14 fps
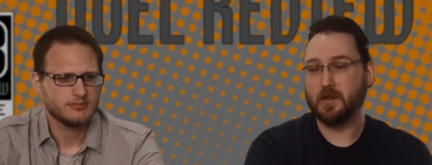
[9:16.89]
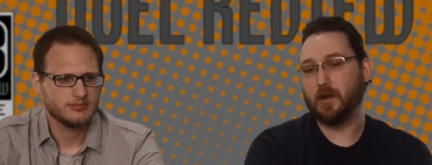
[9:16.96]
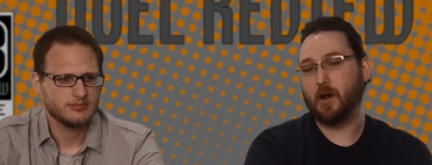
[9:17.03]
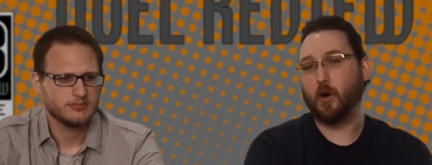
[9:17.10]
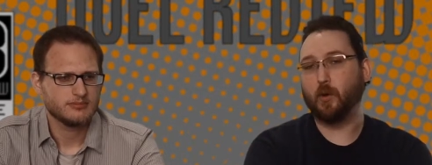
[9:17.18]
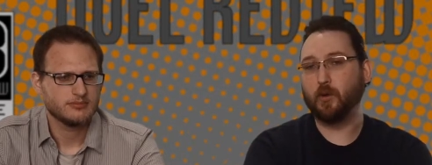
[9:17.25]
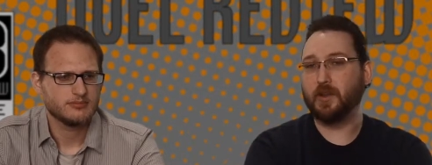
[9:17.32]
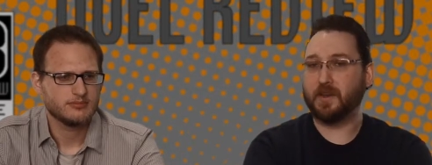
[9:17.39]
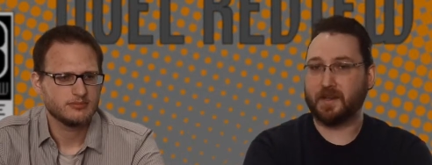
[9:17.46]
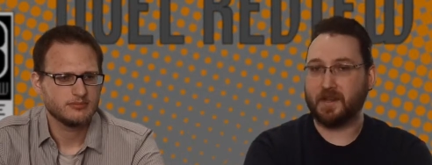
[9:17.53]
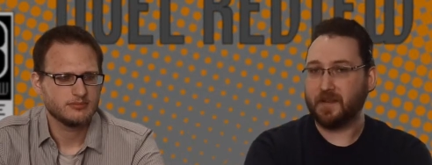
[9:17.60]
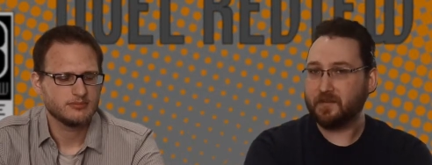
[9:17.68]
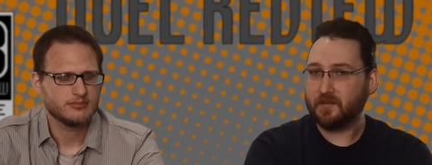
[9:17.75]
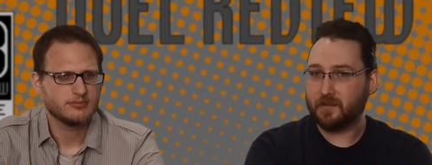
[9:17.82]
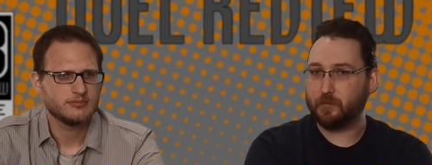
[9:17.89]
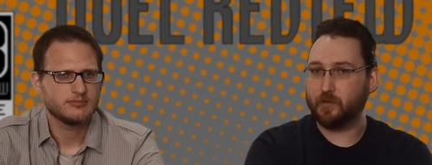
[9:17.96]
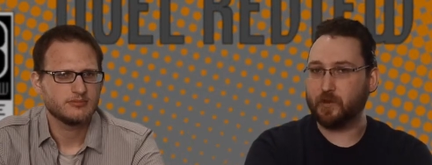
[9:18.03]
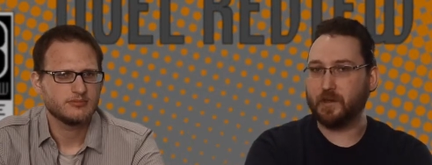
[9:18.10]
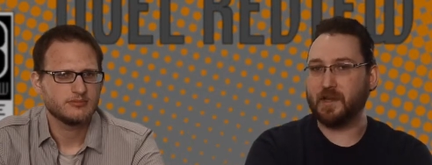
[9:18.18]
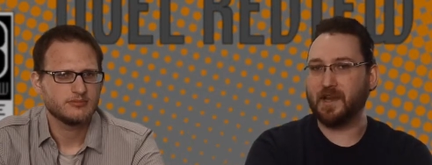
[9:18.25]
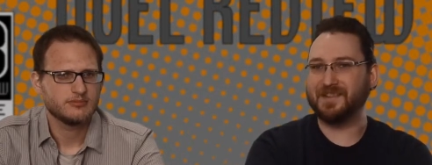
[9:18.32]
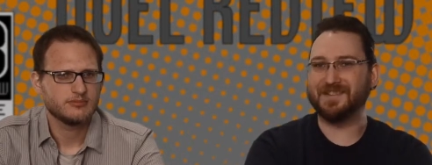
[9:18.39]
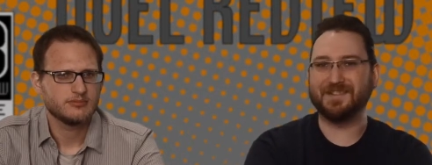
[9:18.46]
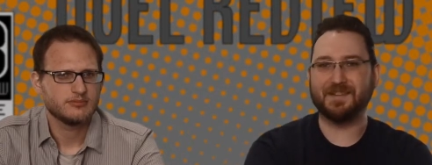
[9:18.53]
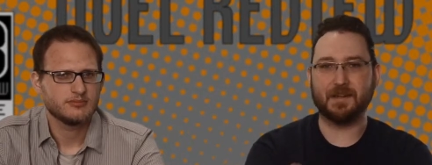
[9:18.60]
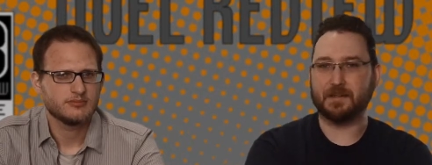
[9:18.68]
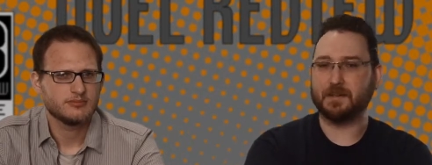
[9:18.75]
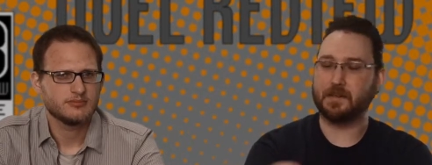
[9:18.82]
Speaker 1: hold it against them really. I just
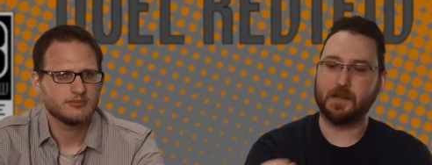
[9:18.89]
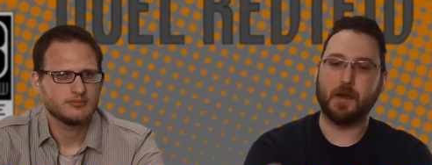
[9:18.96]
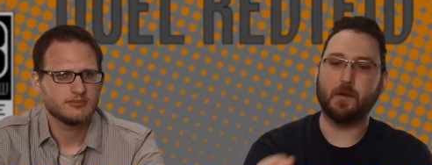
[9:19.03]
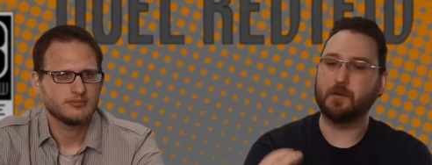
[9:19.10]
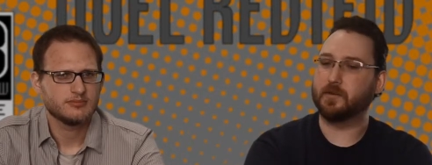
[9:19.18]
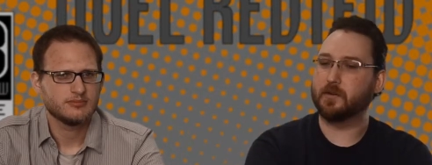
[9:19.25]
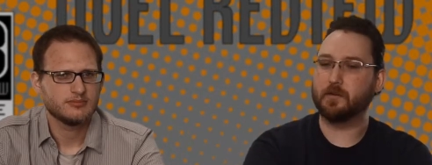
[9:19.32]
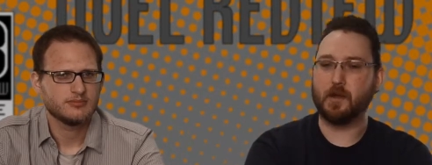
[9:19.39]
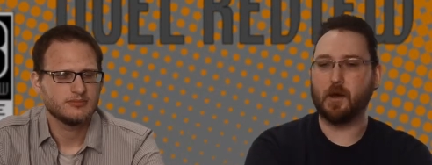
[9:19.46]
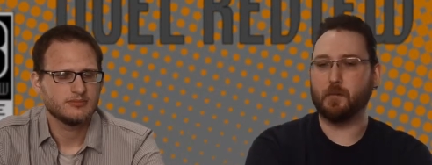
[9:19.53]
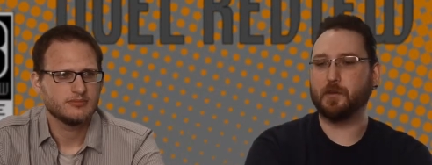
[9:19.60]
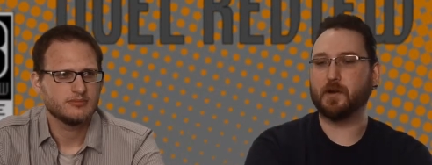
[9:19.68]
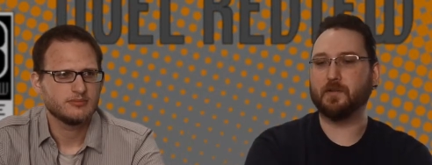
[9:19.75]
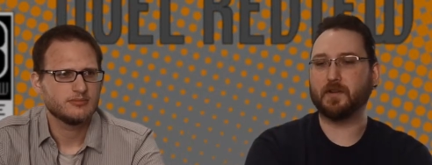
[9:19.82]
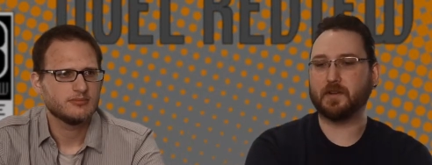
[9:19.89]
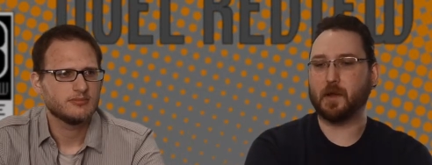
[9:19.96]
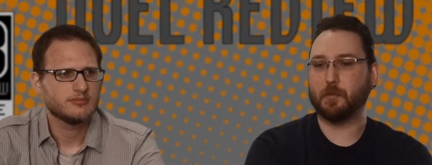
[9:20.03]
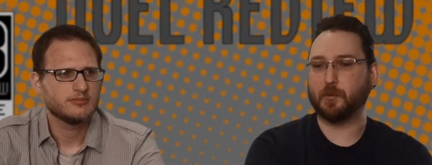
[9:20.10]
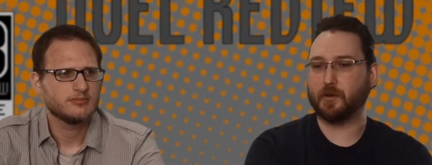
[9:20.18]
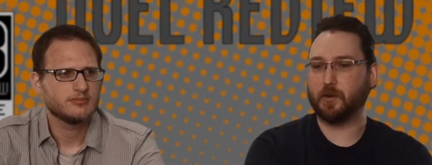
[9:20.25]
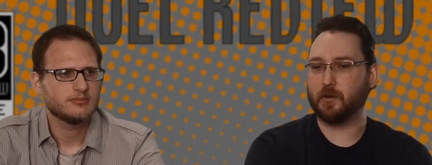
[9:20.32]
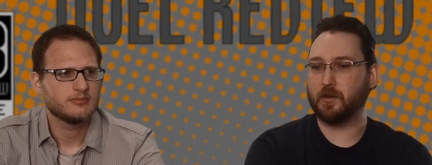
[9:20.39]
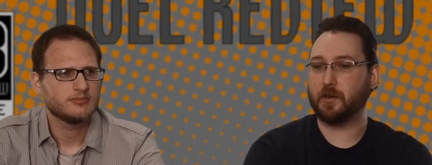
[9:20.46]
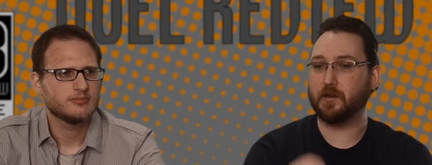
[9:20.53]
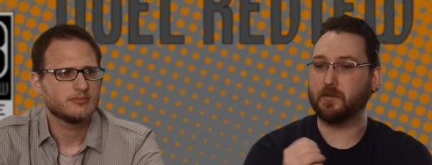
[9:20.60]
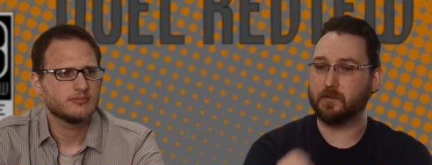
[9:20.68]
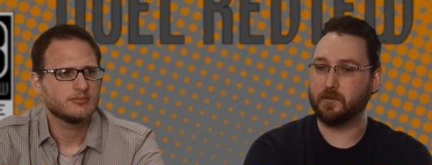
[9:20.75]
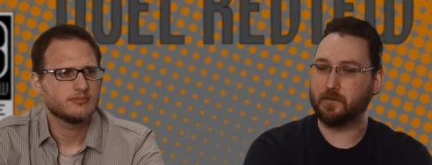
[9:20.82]
think that that was a, a perfect opportunity
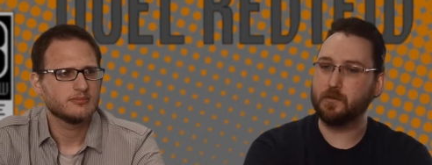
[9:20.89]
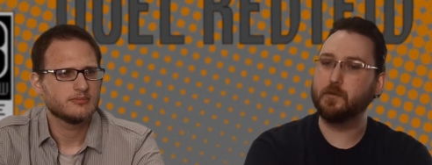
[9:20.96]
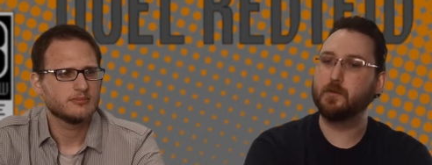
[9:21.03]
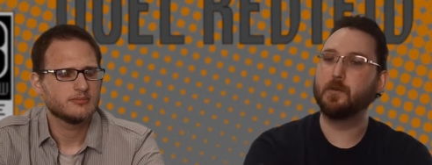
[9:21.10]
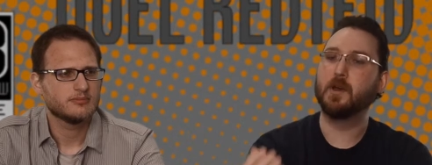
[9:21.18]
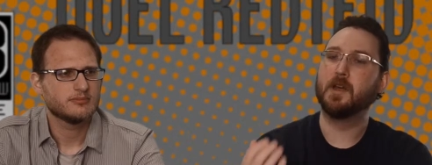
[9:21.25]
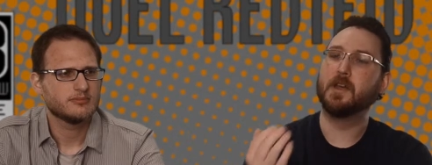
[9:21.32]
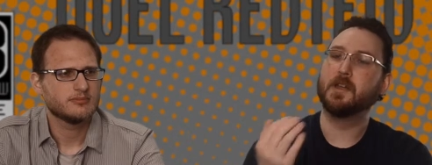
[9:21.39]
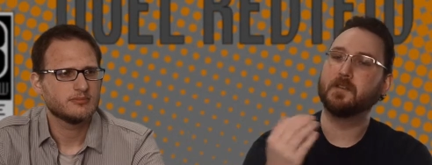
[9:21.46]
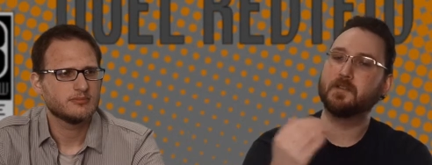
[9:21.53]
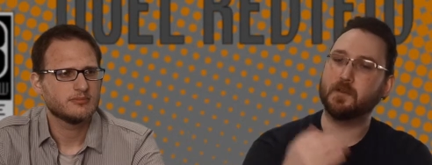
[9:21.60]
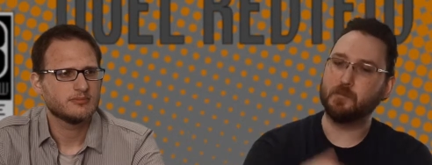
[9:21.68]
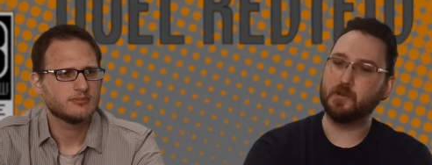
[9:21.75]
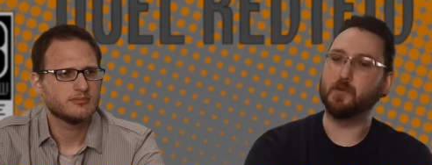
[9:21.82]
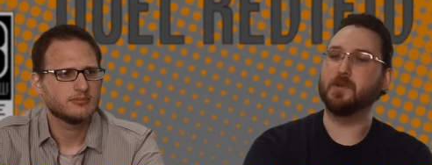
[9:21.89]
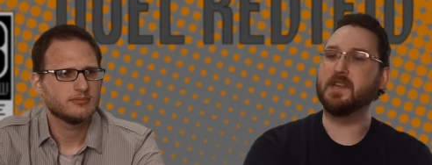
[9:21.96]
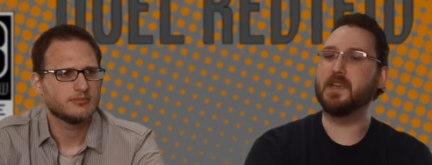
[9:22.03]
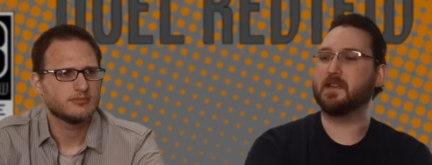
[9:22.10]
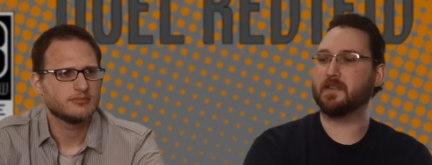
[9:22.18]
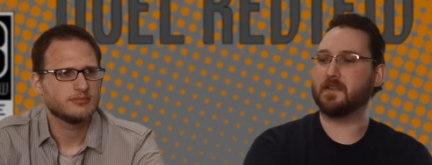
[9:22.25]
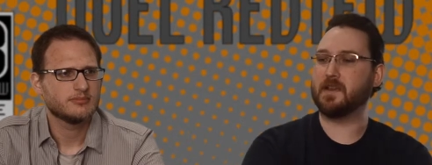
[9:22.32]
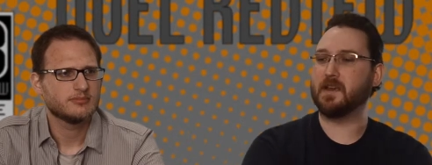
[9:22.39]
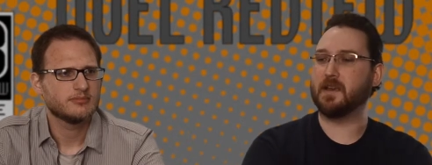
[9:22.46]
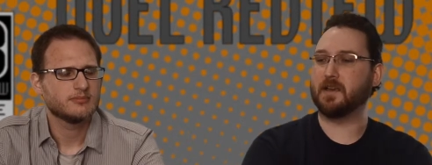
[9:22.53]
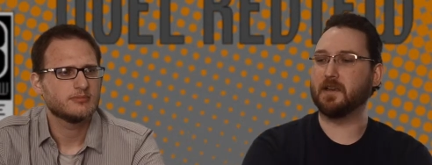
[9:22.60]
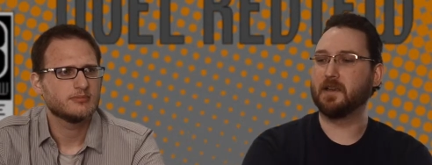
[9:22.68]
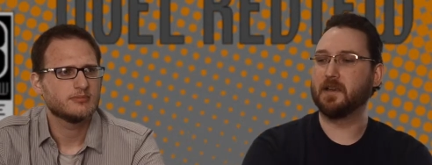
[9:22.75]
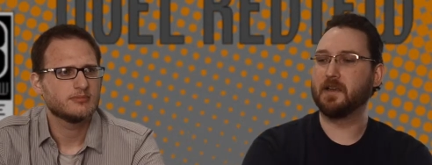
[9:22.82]
to do some unique
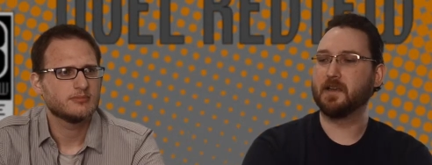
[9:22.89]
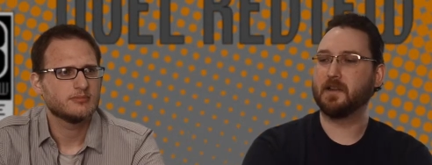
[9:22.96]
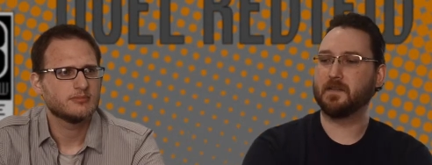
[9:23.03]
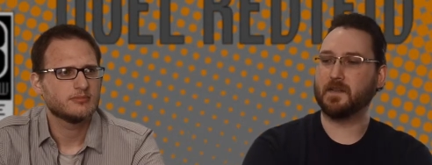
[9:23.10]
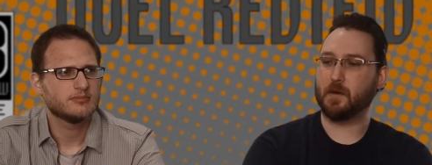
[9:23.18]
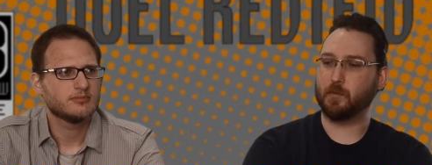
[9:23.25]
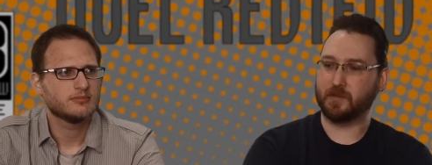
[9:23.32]
thing that